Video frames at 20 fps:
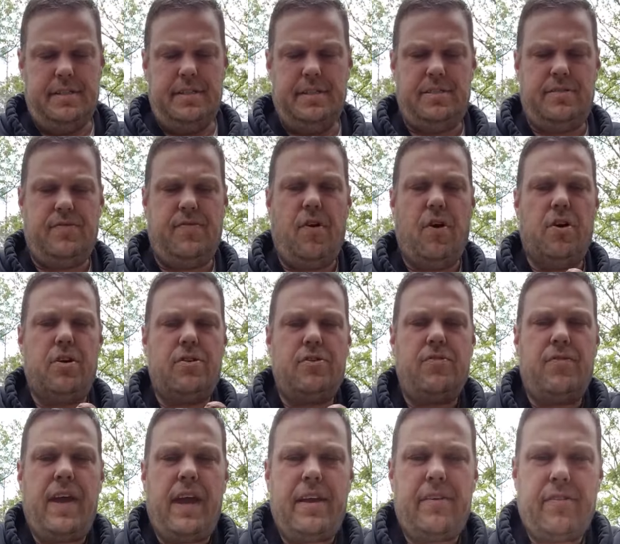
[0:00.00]
as far as
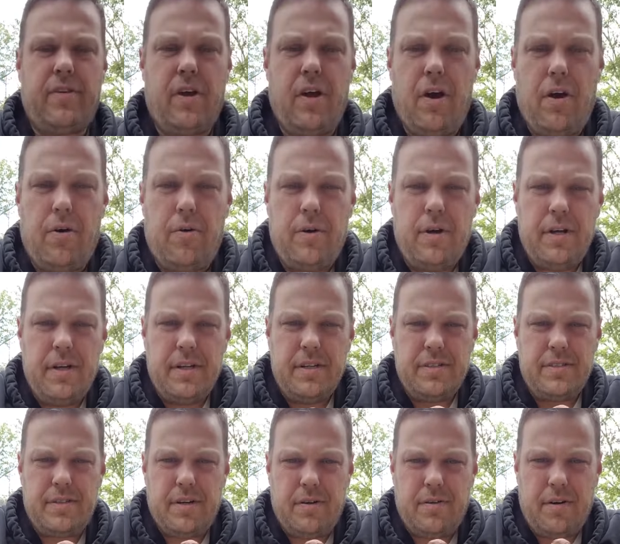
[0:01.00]
fakes go.
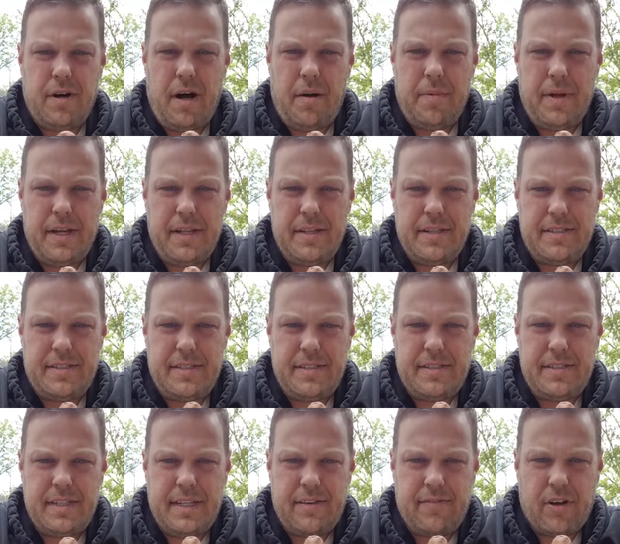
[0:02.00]
So, I mean, this
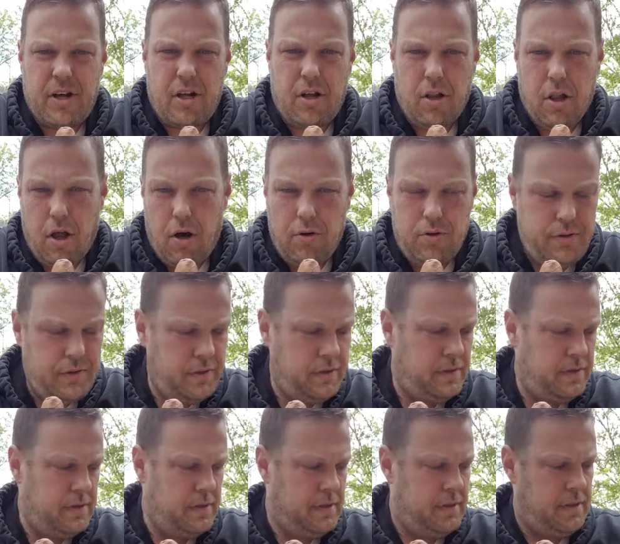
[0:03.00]
isn't even close
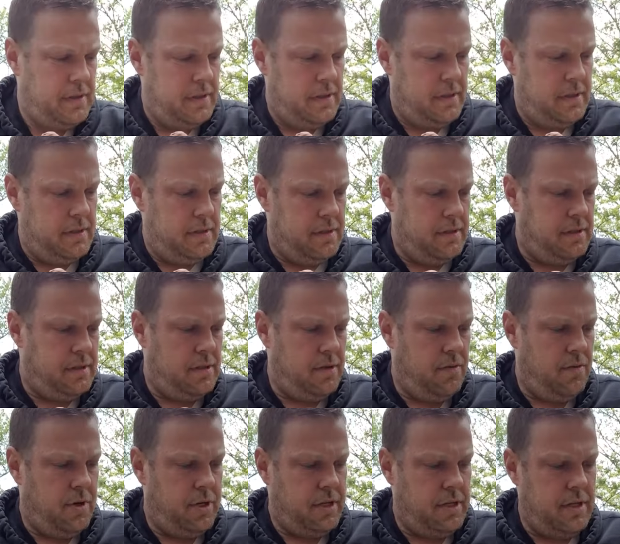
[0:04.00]
to
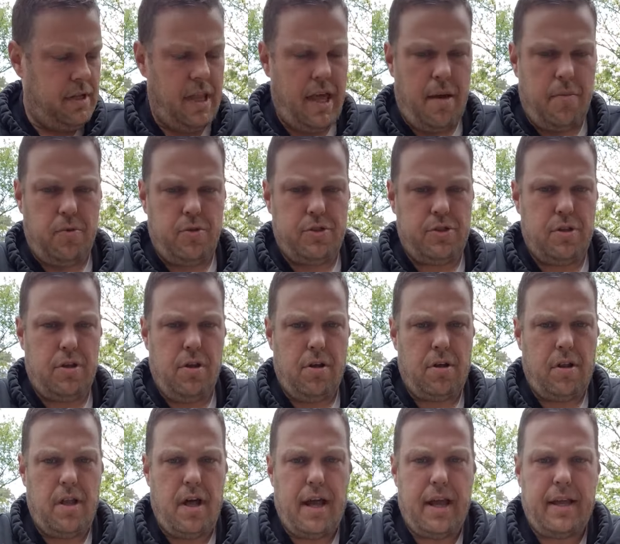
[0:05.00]
what the label should
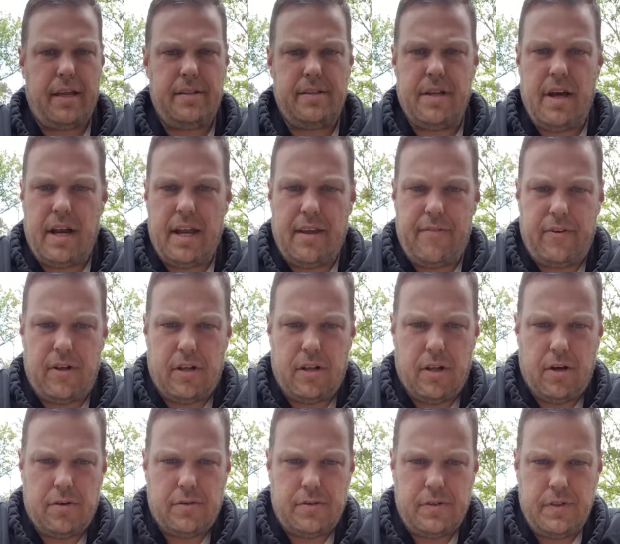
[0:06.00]
look like. Not even
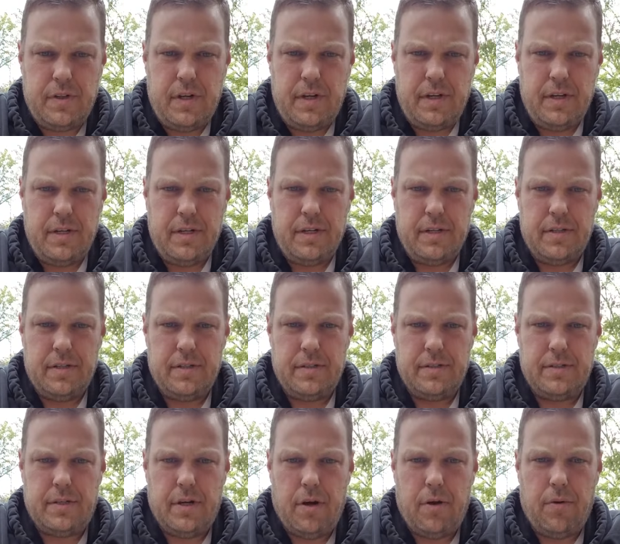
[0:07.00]
close.
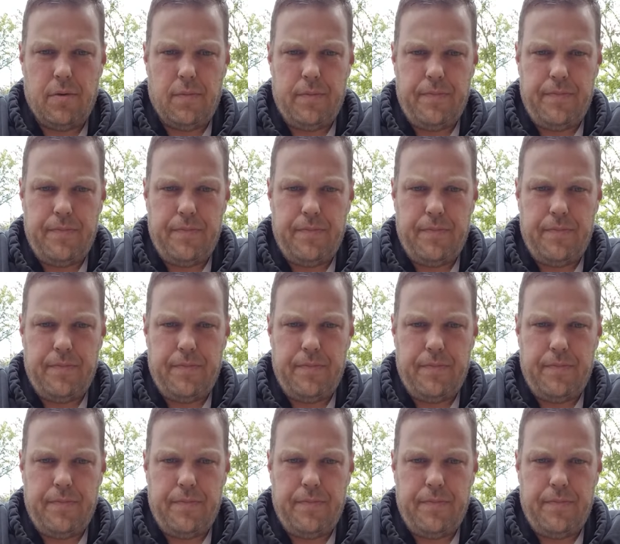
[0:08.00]
So